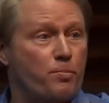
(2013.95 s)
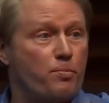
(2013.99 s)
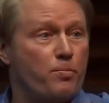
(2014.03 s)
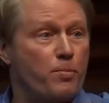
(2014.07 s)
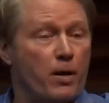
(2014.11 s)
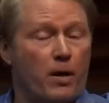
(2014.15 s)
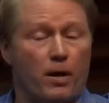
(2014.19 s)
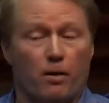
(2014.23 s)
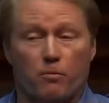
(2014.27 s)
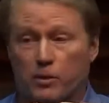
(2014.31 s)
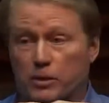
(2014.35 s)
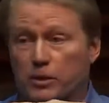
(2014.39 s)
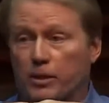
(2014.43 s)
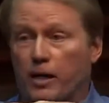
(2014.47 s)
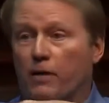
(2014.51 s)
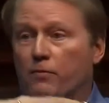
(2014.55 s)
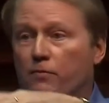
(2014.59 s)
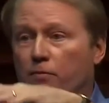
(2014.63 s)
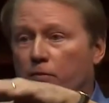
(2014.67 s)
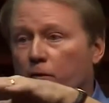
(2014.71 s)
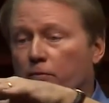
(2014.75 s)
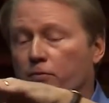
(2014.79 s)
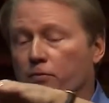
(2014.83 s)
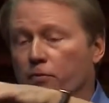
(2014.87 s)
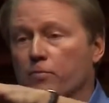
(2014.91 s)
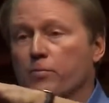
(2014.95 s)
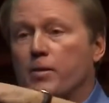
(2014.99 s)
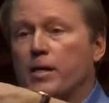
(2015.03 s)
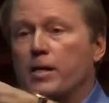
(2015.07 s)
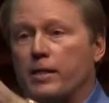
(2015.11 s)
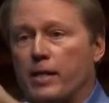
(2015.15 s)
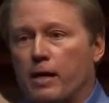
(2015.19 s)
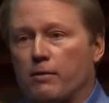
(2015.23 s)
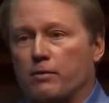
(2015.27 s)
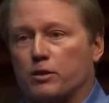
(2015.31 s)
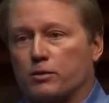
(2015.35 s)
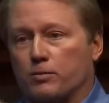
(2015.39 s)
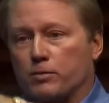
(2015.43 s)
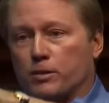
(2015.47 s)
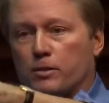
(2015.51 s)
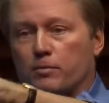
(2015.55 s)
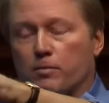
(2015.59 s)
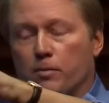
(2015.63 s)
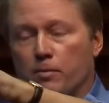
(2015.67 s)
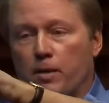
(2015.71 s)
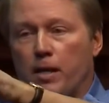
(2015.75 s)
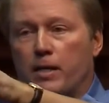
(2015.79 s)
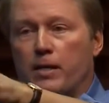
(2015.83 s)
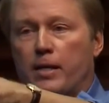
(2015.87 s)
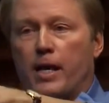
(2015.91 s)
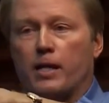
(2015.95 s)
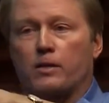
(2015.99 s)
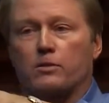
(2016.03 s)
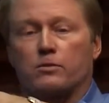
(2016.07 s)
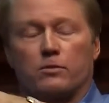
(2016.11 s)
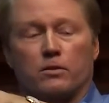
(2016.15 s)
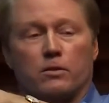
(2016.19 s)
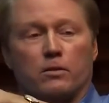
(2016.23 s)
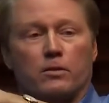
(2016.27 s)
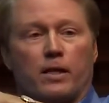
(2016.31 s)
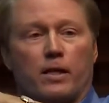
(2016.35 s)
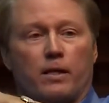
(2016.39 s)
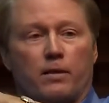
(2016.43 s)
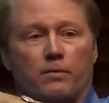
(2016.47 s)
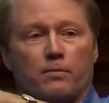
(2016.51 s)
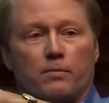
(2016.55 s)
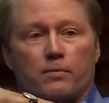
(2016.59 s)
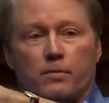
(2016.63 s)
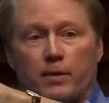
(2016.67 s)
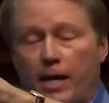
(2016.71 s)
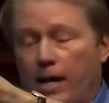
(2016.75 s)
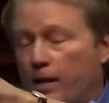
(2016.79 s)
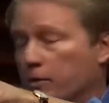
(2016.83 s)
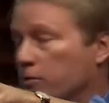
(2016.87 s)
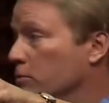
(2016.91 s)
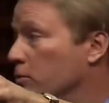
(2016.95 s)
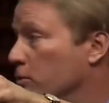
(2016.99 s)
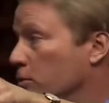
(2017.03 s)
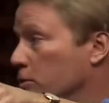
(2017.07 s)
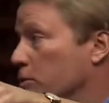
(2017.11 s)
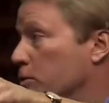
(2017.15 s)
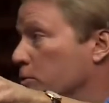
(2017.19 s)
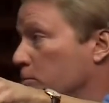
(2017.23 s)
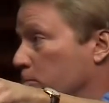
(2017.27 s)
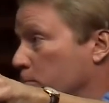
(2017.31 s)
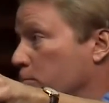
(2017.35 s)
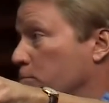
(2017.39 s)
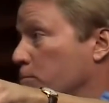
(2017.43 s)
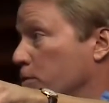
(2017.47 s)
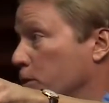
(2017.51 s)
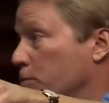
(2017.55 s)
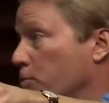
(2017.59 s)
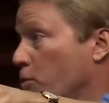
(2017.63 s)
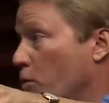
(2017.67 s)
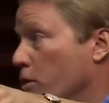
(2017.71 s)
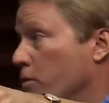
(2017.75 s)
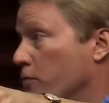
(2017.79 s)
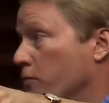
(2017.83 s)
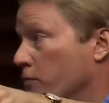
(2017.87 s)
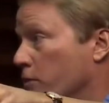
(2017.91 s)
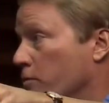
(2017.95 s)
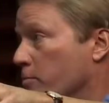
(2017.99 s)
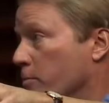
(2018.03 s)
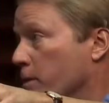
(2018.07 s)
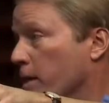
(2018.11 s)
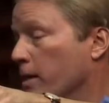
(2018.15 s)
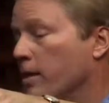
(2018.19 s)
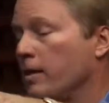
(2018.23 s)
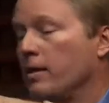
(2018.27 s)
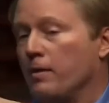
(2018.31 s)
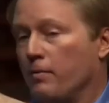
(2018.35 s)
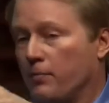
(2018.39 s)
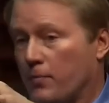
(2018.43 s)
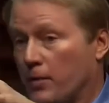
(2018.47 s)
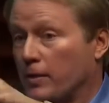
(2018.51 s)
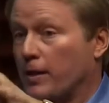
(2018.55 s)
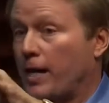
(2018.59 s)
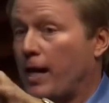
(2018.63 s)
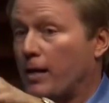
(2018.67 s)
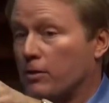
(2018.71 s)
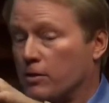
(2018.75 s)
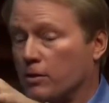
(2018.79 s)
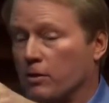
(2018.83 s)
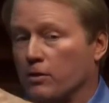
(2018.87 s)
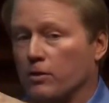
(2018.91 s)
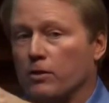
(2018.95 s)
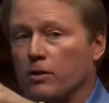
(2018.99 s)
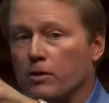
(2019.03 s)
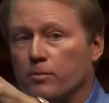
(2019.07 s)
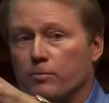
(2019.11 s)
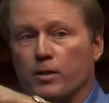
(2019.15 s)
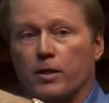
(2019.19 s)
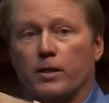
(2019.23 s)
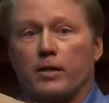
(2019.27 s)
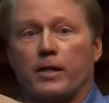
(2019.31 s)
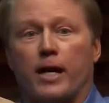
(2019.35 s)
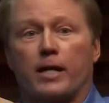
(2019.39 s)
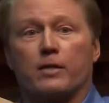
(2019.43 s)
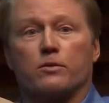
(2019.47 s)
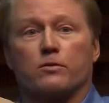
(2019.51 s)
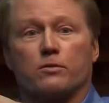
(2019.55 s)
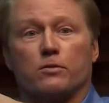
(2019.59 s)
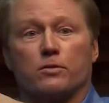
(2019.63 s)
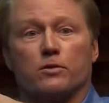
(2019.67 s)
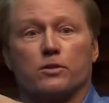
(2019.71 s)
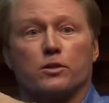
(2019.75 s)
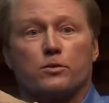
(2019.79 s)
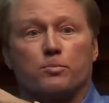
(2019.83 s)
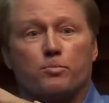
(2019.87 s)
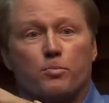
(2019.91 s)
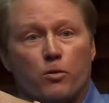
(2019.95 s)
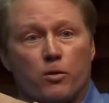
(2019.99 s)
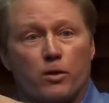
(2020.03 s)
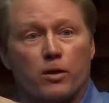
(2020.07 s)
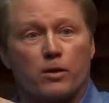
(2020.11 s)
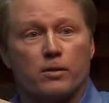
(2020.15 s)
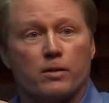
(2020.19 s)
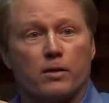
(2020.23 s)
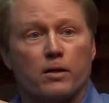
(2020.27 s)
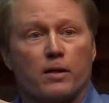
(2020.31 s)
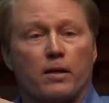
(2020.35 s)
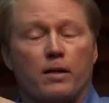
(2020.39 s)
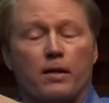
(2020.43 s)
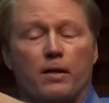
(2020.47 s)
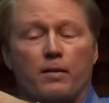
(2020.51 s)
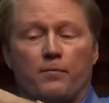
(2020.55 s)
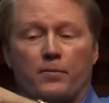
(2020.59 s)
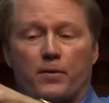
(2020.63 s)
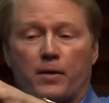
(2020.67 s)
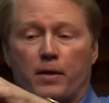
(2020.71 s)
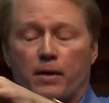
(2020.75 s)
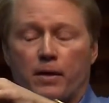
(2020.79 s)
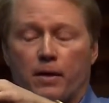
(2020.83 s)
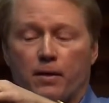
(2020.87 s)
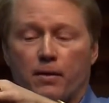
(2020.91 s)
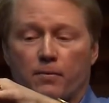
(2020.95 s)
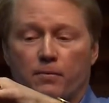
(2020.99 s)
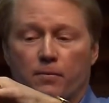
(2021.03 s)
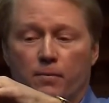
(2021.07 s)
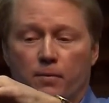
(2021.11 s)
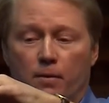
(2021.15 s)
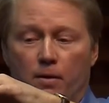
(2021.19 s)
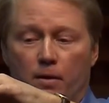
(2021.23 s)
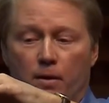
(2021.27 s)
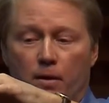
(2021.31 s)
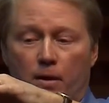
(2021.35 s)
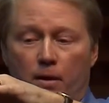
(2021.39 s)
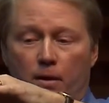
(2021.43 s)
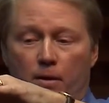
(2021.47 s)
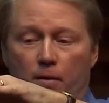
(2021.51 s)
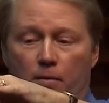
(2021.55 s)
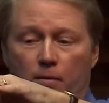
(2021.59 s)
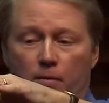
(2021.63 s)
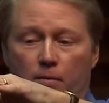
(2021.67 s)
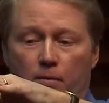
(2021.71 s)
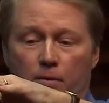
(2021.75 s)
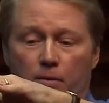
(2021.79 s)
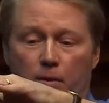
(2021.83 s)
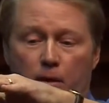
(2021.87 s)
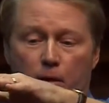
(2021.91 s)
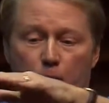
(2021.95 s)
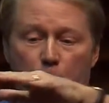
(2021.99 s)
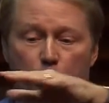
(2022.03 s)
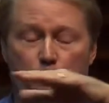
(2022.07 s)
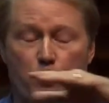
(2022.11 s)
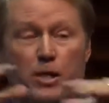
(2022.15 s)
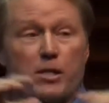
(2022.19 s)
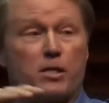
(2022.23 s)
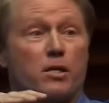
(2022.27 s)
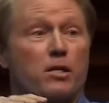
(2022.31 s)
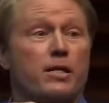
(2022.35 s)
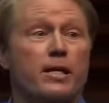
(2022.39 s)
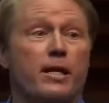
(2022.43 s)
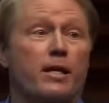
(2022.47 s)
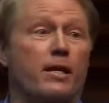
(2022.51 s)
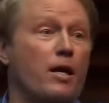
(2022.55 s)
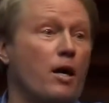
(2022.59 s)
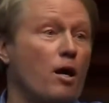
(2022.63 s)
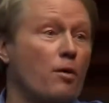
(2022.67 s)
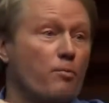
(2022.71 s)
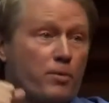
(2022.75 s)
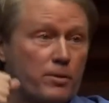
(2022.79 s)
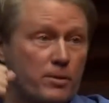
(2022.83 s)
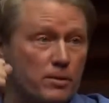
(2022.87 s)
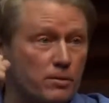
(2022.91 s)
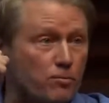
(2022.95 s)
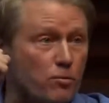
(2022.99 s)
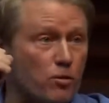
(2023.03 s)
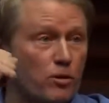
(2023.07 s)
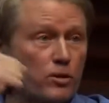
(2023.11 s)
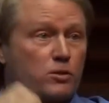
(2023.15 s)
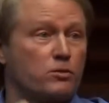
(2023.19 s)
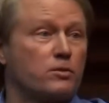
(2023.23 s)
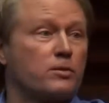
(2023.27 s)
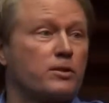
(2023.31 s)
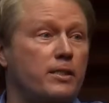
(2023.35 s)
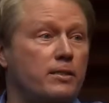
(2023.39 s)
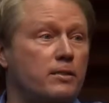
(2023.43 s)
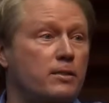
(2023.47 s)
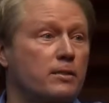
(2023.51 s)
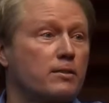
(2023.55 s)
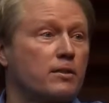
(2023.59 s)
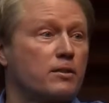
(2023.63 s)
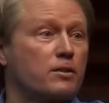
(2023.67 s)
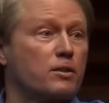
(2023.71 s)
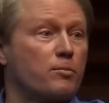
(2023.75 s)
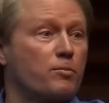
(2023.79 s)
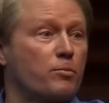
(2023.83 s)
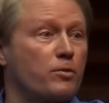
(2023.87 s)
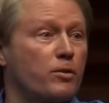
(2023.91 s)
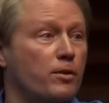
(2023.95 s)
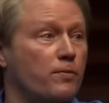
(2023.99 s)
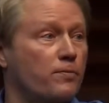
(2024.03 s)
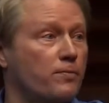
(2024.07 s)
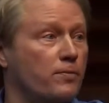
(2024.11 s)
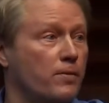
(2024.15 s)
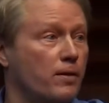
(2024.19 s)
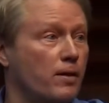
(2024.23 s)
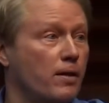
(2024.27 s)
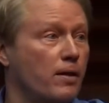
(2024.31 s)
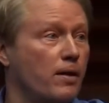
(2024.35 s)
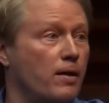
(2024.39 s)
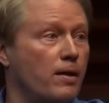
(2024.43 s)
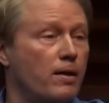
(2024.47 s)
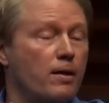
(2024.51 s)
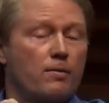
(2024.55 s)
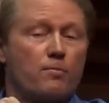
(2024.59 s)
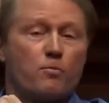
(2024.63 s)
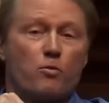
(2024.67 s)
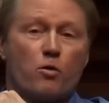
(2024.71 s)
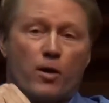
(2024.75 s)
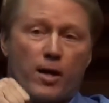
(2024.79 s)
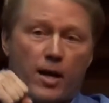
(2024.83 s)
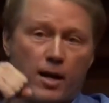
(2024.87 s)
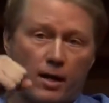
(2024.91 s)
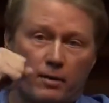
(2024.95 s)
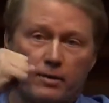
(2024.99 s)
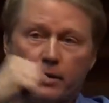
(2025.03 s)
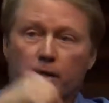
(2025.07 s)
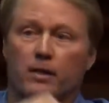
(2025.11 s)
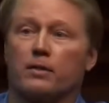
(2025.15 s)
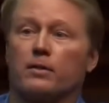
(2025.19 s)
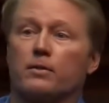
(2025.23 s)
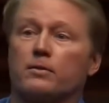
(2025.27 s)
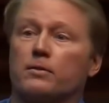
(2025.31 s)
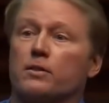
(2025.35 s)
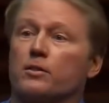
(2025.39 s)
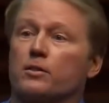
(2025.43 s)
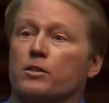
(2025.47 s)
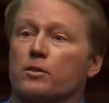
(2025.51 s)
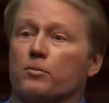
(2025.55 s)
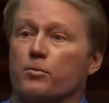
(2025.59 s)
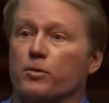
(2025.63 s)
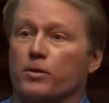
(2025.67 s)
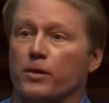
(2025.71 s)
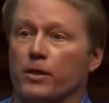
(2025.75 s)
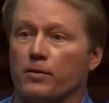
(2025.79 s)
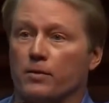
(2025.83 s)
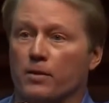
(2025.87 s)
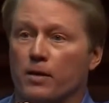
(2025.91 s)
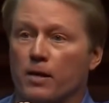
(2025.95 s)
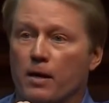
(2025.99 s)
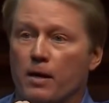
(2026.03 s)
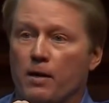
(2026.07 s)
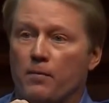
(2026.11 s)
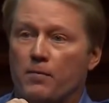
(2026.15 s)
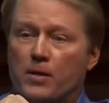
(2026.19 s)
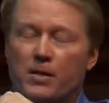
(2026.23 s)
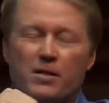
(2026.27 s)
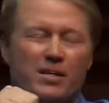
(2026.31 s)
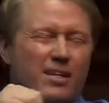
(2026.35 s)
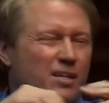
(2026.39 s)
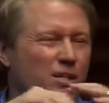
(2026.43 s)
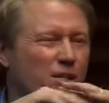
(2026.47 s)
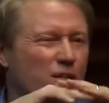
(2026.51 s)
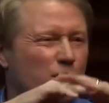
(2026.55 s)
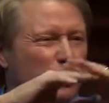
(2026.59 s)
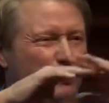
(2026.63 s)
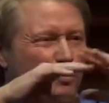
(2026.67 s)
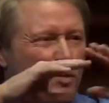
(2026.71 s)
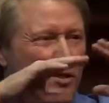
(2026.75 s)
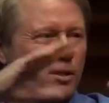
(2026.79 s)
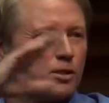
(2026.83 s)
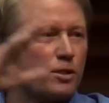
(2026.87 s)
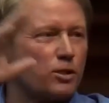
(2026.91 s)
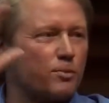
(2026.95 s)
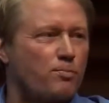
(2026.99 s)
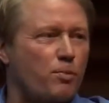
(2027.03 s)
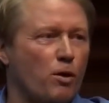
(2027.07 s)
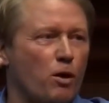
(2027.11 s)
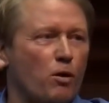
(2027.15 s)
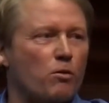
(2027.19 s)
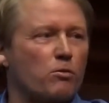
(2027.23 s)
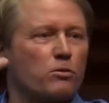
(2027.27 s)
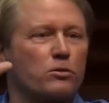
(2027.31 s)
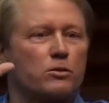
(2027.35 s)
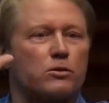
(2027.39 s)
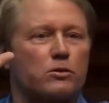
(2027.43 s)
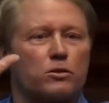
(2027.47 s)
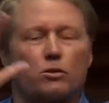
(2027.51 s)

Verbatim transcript: uh, which I felt for me, that was some of my natural, natural sport for me. A lot to learn, but a natural sport. Uh, but you need help in more strategic discipline, uh, more analytical discipline. You need to just be exposed